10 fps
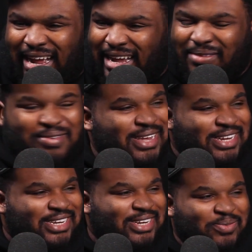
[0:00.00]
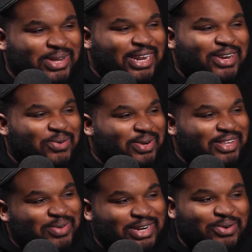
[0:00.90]
I keep forgetting this shit. We didn't do this.
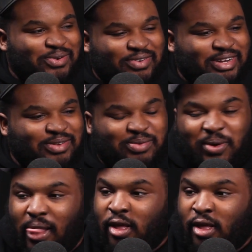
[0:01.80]
We didn't do the first episode.